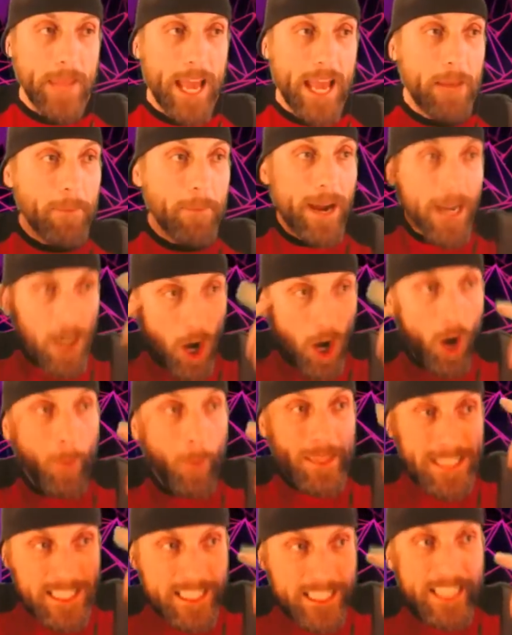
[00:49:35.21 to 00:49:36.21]
And my
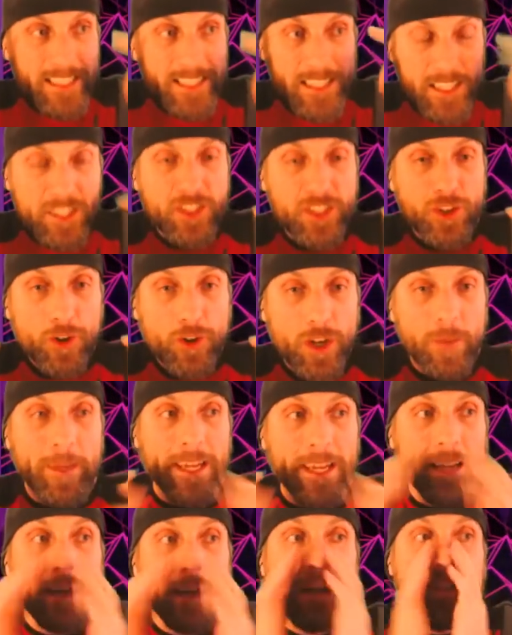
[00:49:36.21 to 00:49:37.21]
common sense is
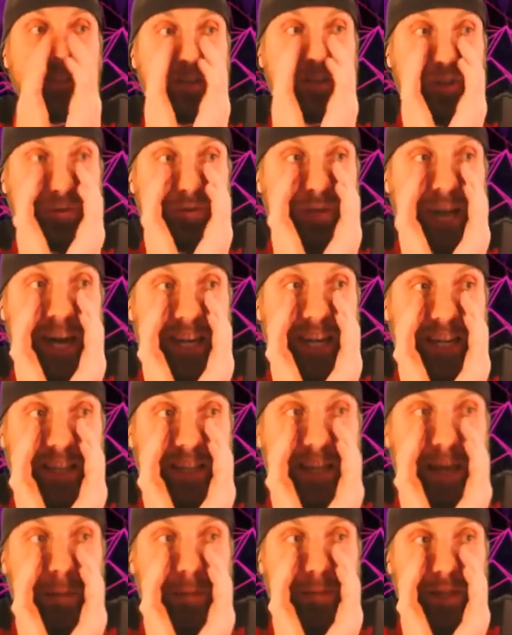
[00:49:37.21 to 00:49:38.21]
screaming, do not eat
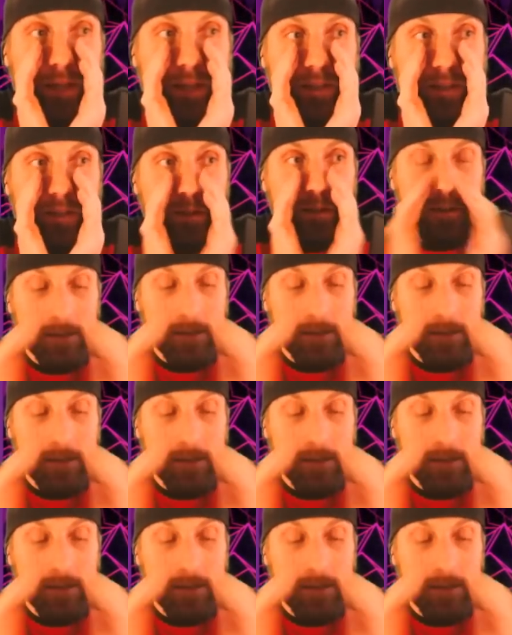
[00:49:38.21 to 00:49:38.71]
that, please.